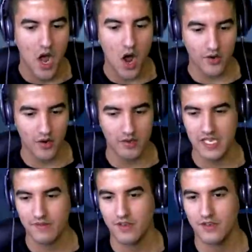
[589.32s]
Oh, no, I
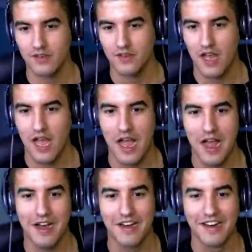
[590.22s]
saved it.
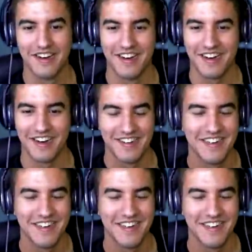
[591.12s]
Ha!